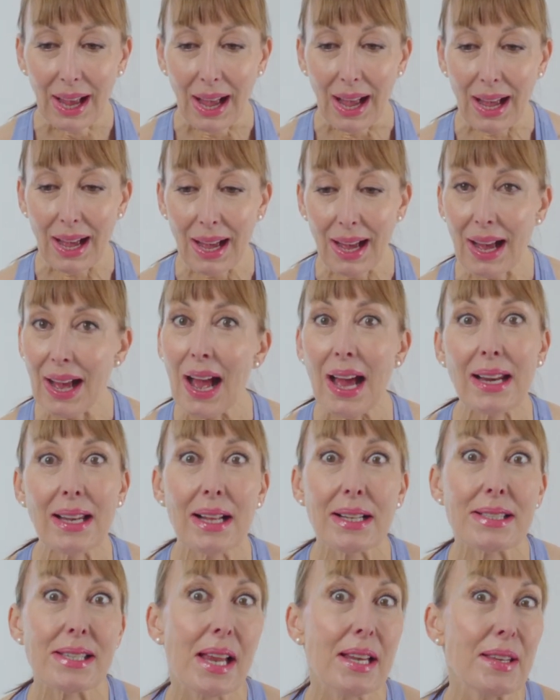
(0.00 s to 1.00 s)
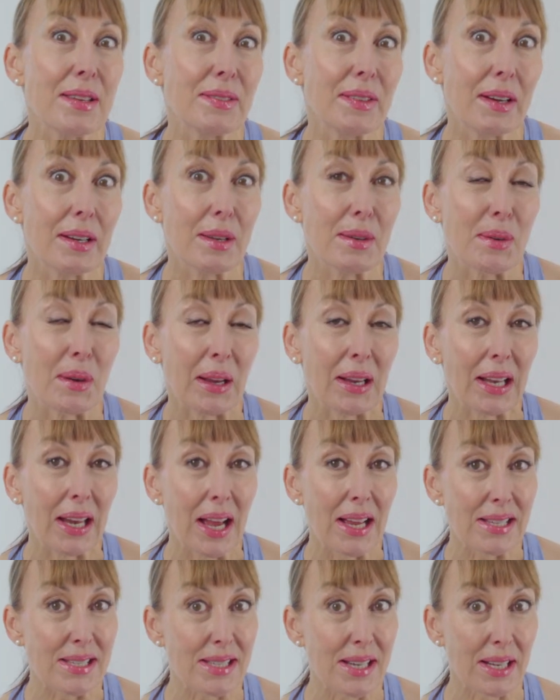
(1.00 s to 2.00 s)
And I'll tell you very quickly,
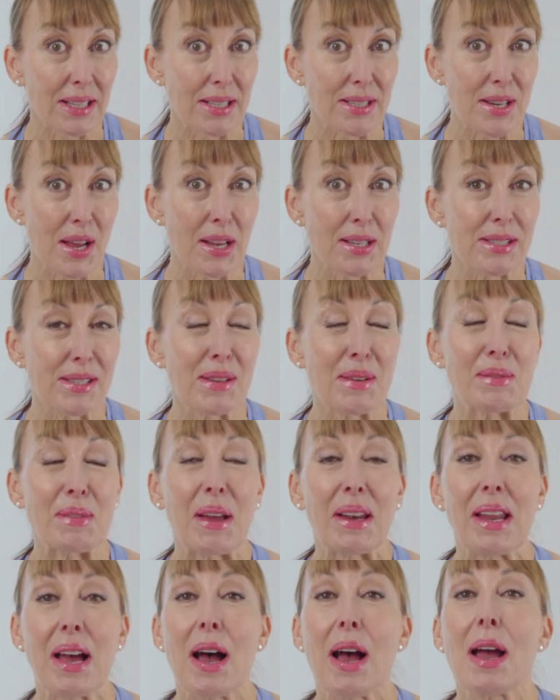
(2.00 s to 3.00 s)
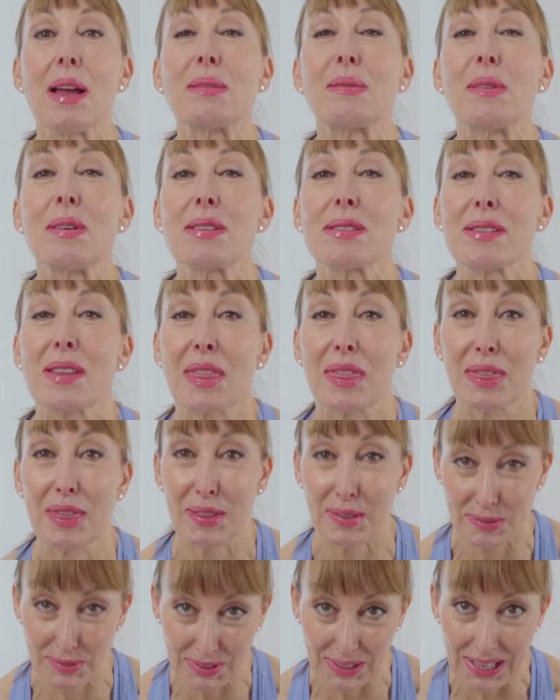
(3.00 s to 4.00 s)
I started dancing when I was
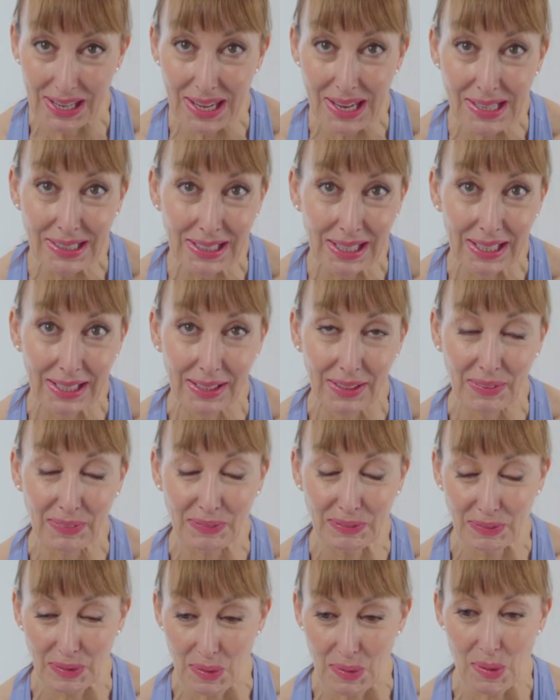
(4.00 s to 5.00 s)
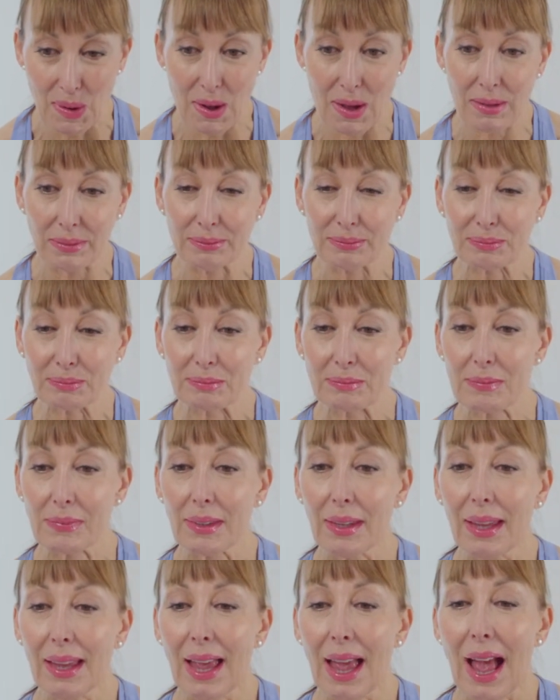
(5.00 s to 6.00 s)
3, nearly 4.
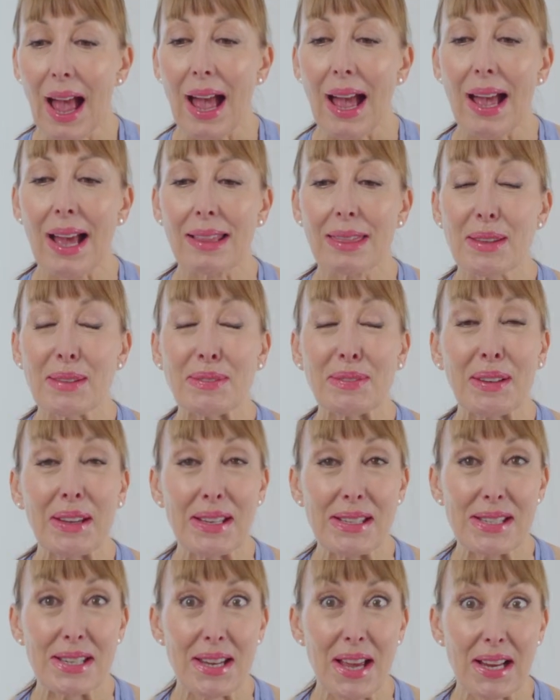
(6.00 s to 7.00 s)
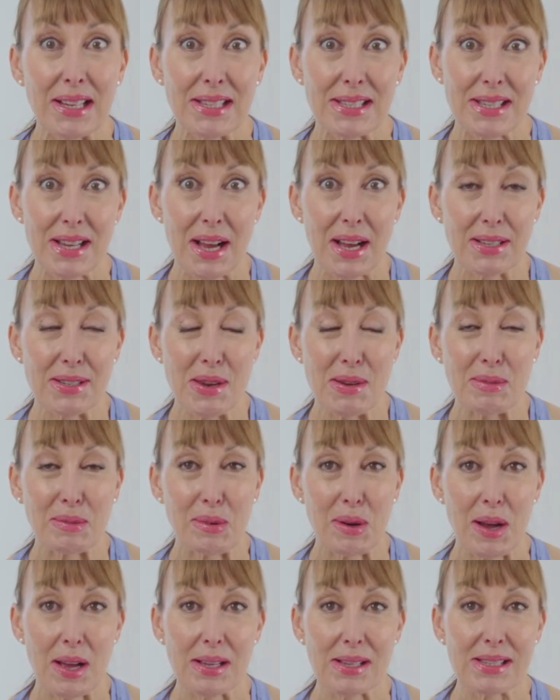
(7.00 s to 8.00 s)
And the reason I started
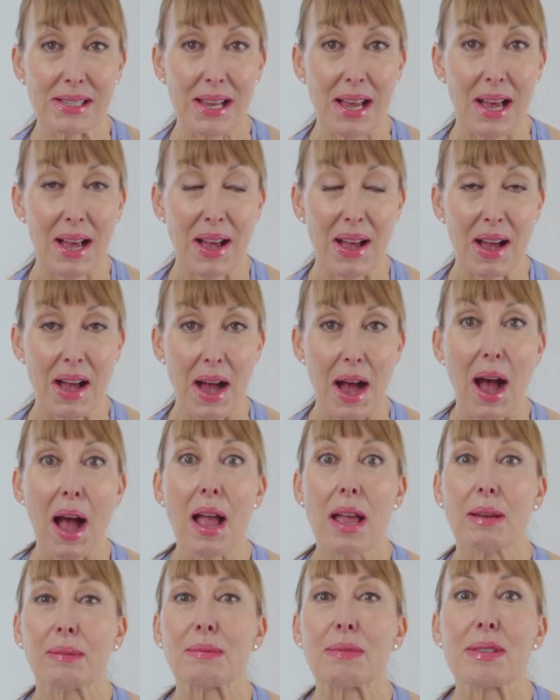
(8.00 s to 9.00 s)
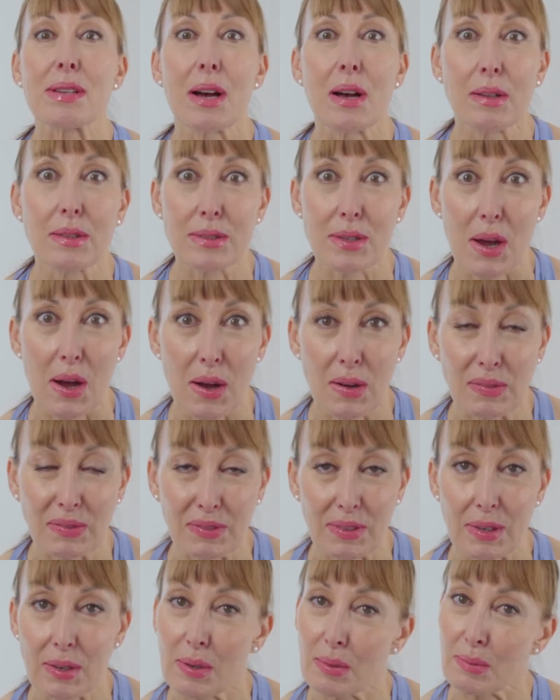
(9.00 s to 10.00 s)
was, I am told
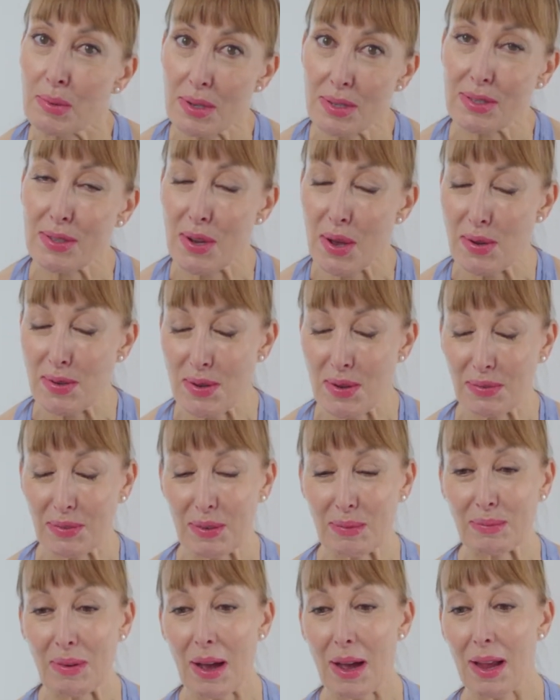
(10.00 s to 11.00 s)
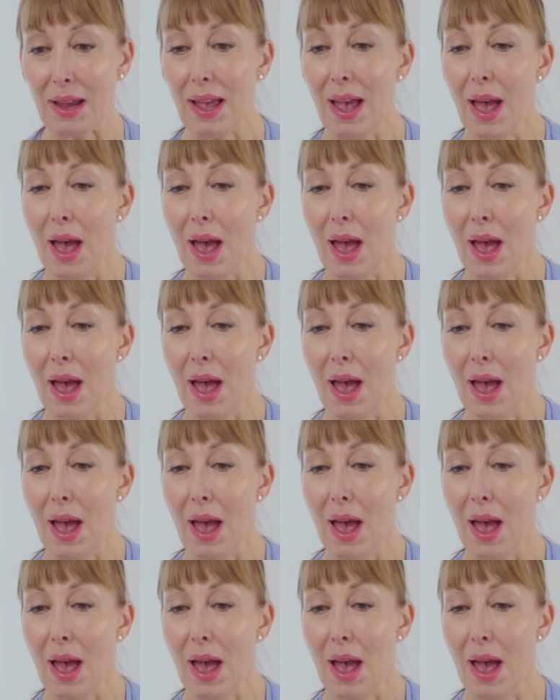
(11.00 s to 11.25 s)
often, or was told often by